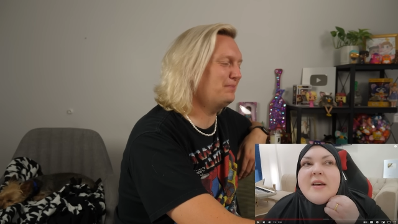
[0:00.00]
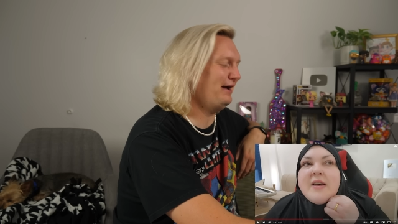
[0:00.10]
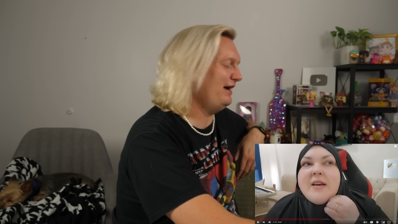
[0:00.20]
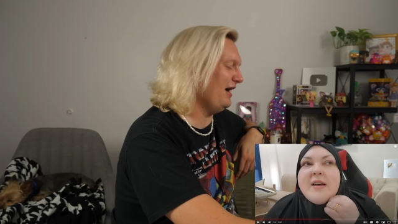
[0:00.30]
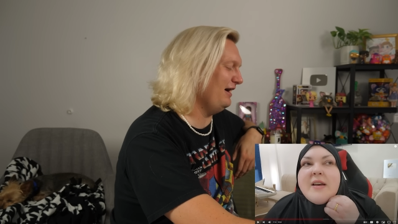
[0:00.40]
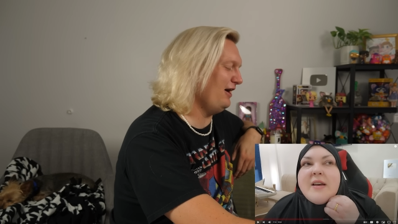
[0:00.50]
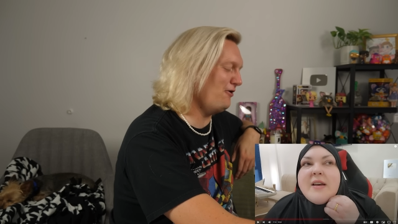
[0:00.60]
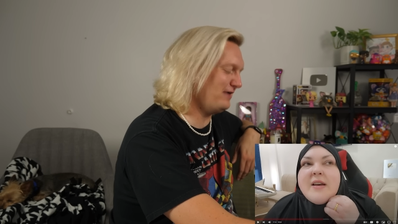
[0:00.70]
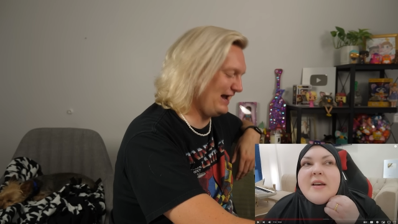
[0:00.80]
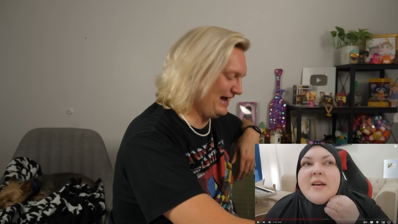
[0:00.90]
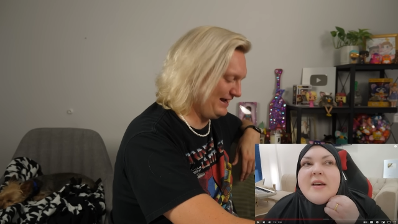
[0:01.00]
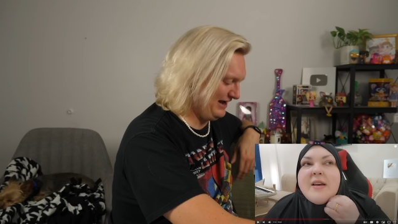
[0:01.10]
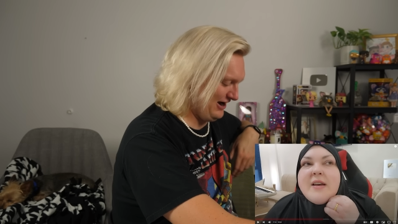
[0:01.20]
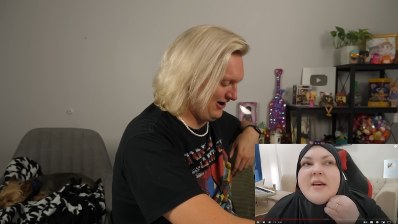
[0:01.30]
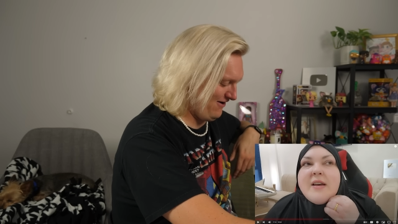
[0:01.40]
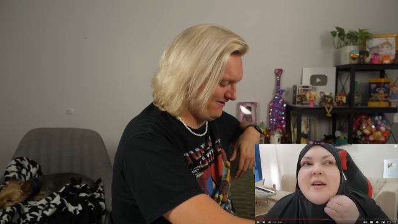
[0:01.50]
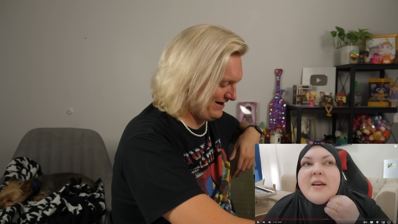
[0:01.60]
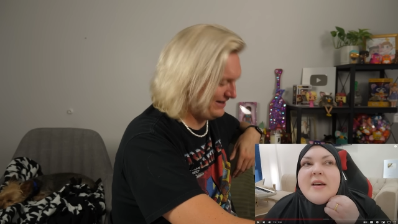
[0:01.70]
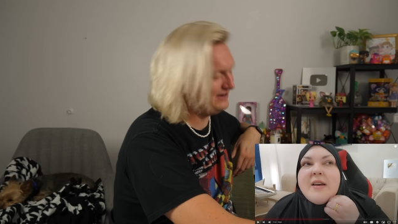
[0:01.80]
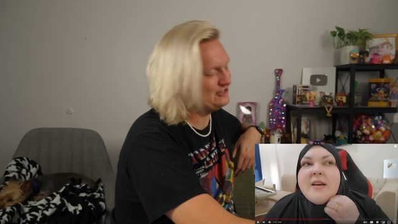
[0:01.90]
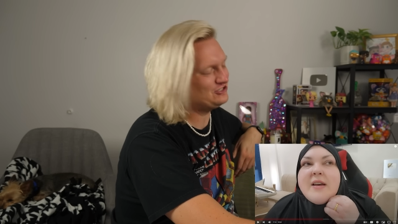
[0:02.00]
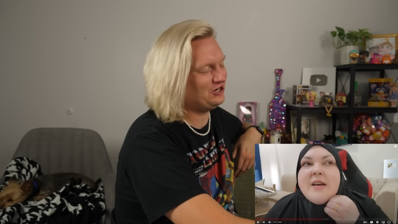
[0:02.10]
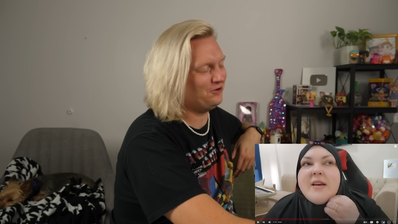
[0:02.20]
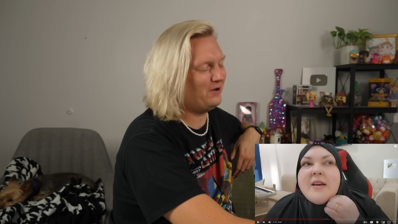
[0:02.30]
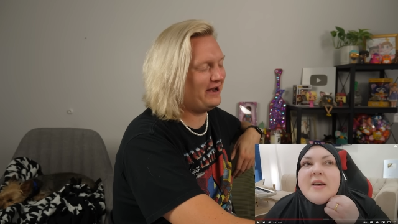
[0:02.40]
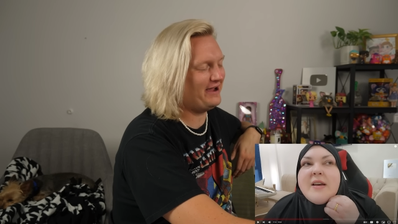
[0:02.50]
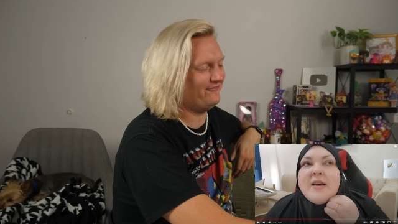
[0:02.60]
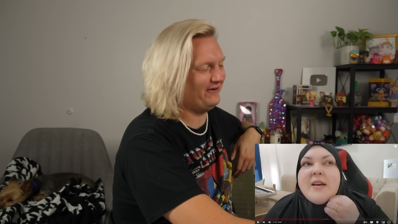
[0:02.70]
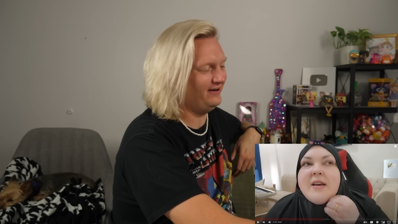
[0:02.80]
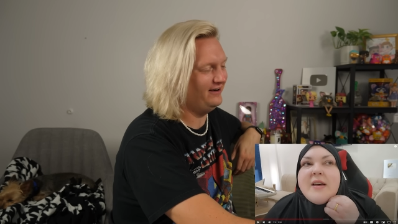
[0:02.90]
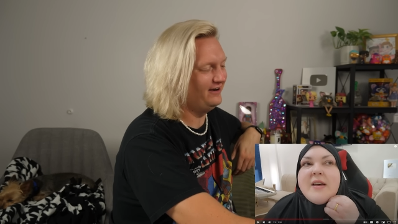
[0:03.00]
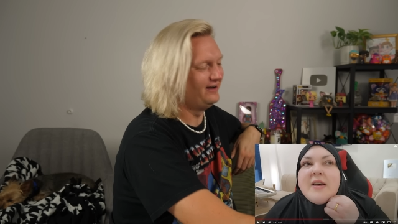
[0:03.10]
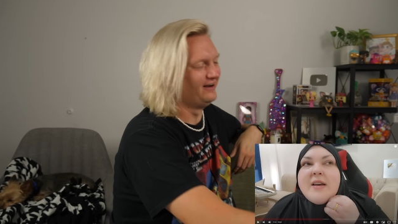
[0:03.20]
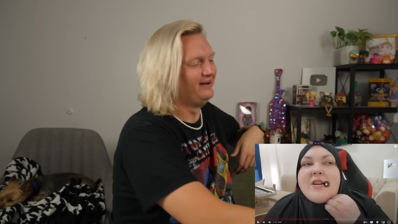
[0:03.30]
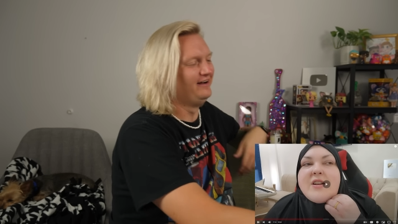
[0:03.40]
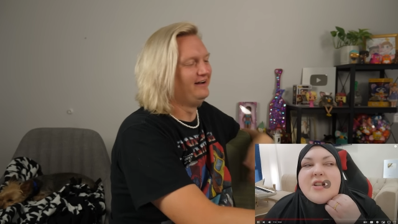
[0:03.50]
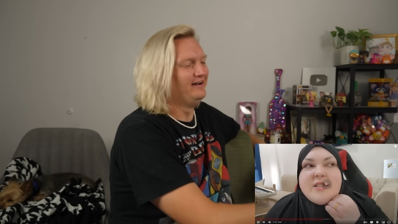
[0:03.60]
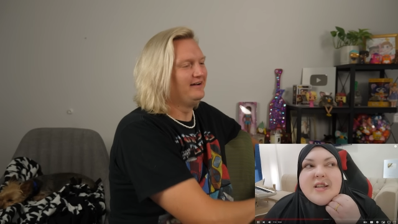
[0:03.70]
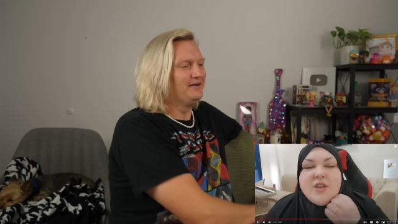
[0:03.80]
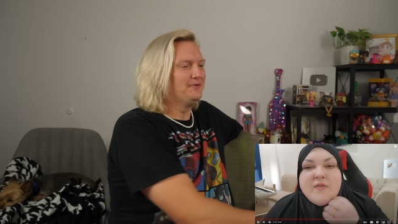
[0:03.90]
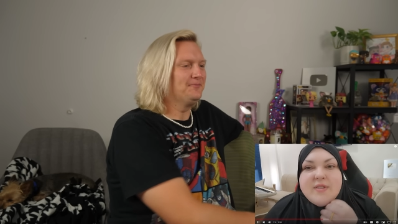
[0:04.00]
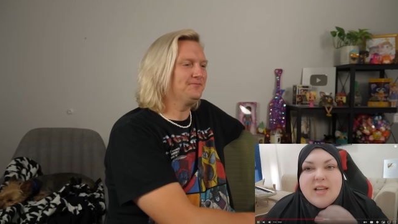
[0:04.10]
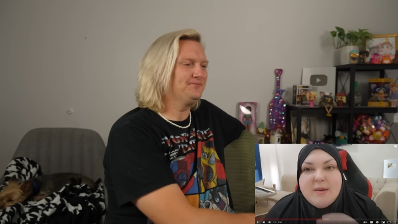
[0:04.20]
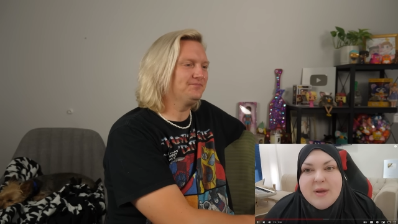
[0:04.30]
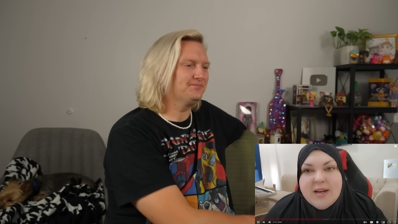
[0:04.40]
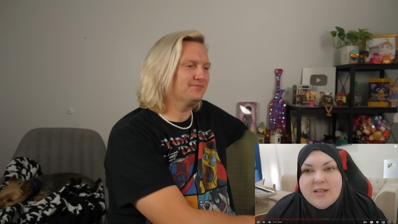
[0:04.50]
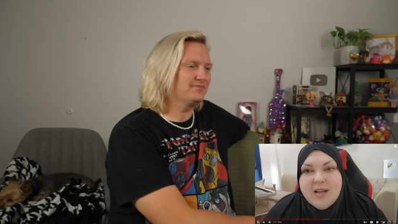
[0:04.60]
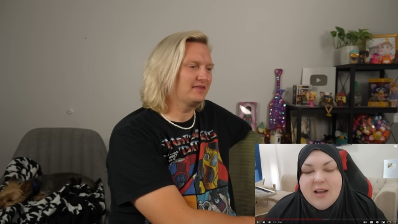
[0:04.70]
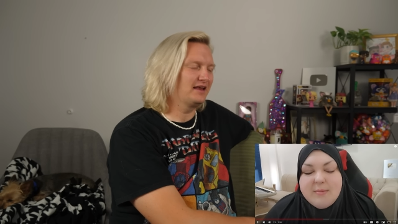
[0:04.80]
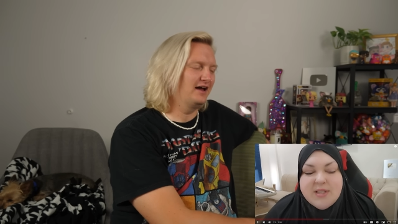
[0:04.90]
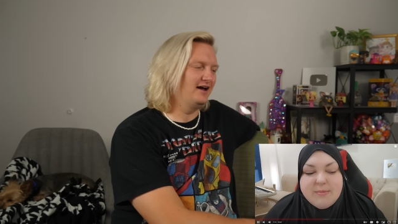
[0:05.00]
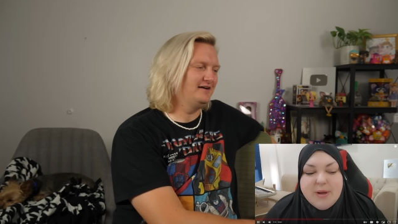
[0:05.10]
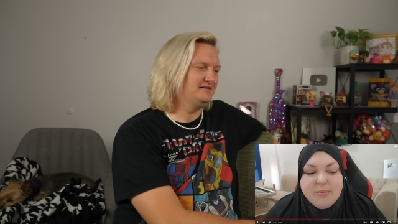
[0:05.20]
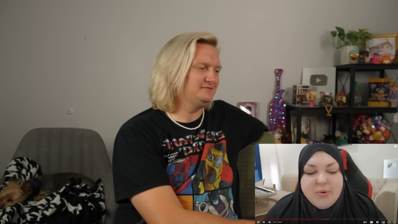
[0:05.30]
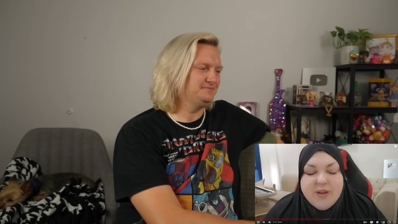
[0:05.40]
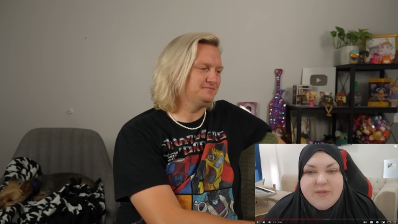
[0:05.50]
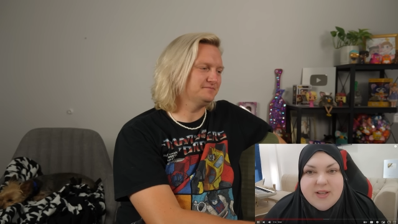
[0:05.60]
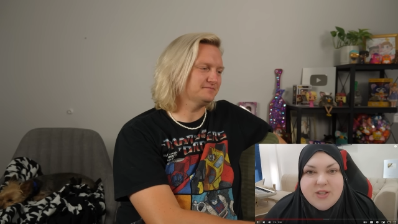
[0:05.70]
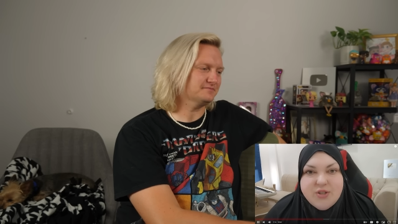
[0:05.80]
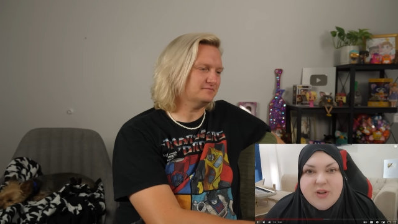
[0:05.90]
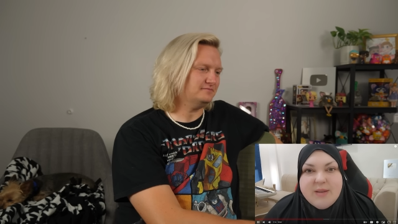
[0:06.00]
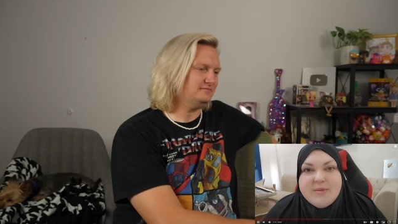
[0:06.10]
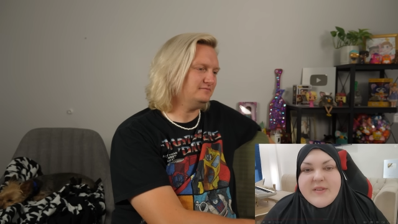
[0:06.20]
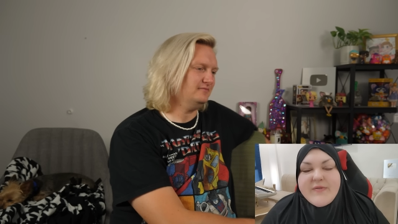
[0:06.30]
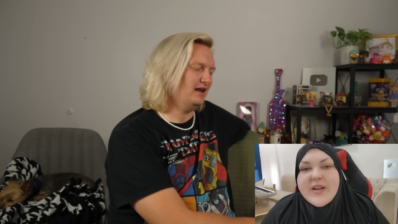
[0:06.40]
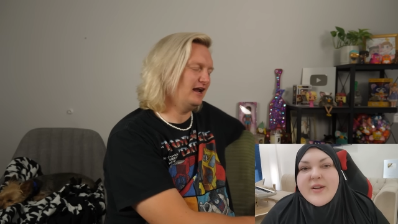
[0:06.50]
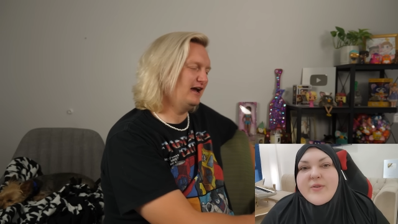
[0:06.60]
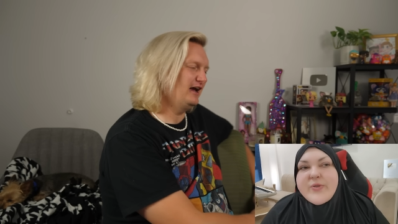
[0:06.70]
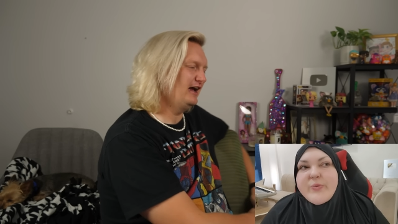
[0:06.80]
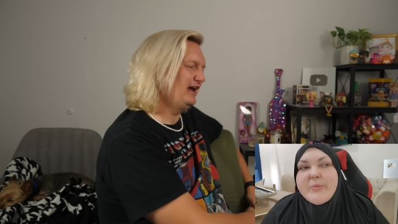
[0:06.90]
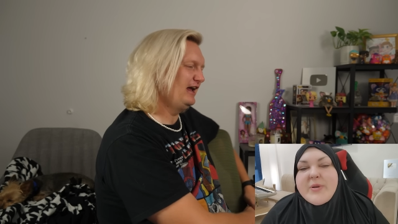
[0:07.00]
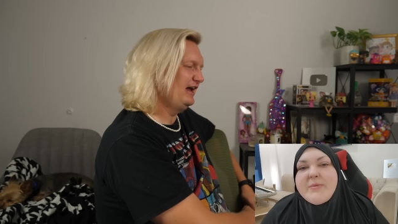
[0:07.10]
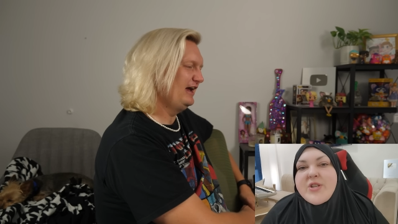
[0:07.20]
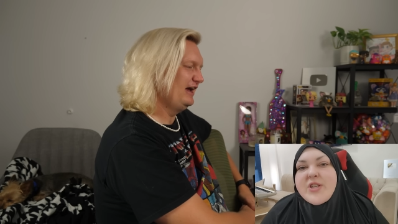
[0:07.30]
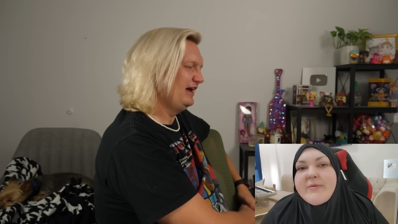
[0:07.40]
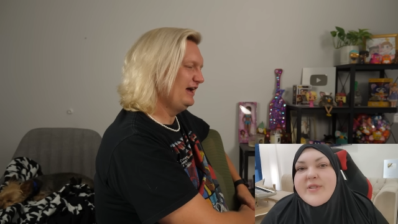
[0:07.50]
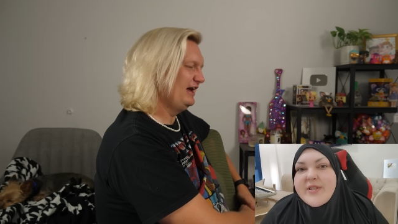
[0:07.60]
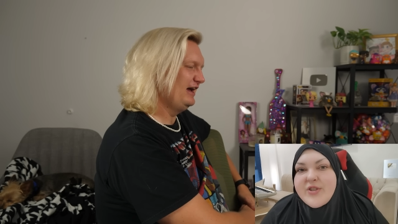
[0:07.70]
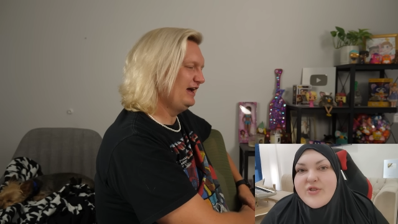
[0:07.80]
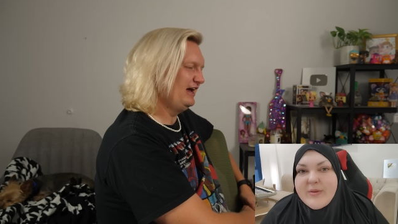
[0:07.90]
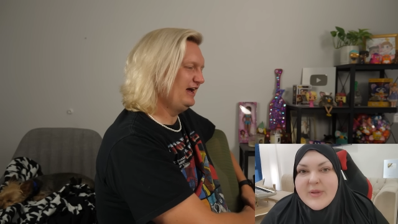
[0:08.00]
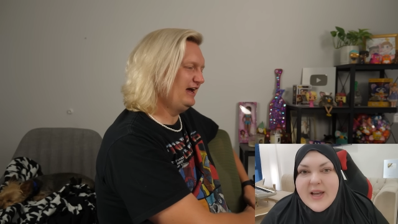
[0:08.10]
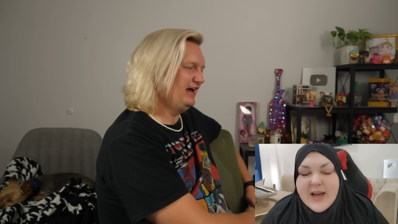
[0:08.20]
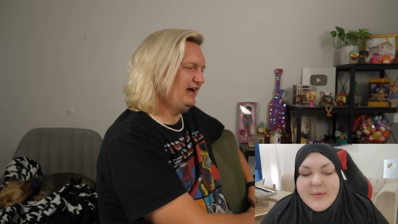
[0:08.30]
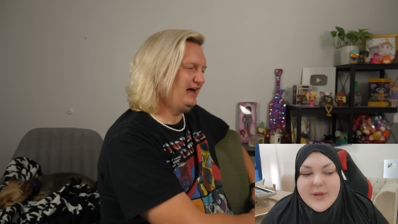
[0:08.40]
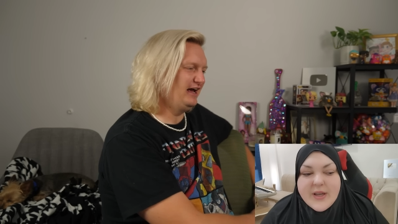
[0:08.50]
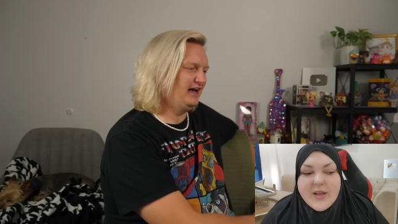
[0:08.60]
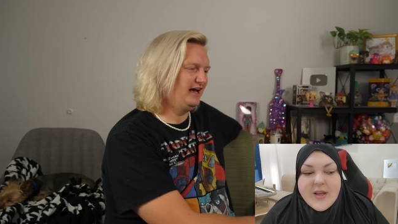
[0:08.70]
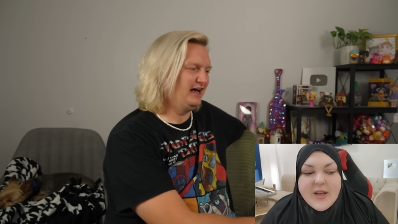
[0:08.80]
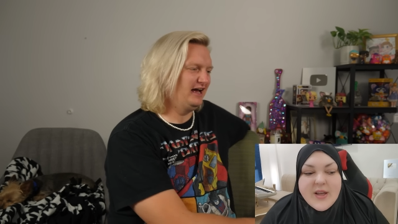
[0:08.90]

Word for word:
Speaker 1: but okay, all right, sure, whatever.
Speaker 2: Just like you've seen many times in my previous streams and videos where BBJ was extremely happy.